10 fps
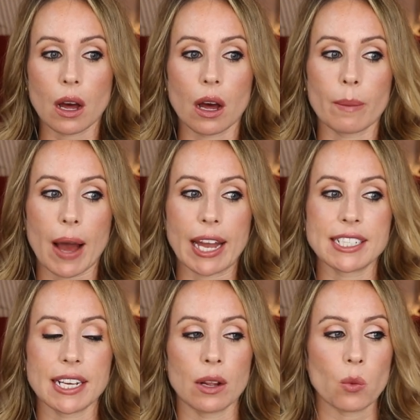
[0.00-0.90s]
Um,
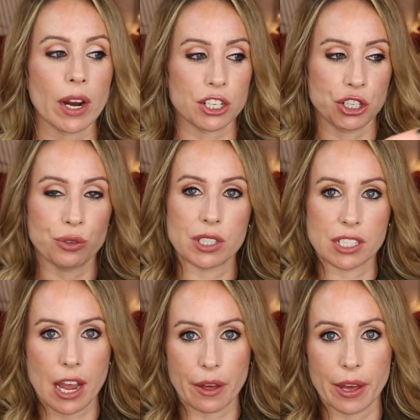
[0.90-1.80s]
I didn't want to choose
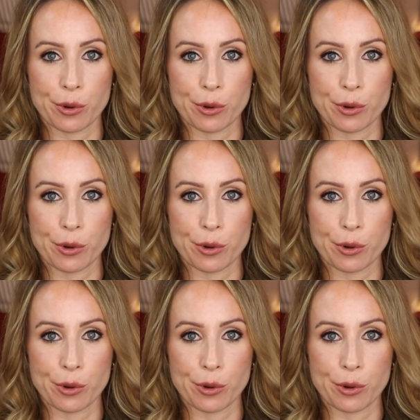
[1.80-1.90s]
a tile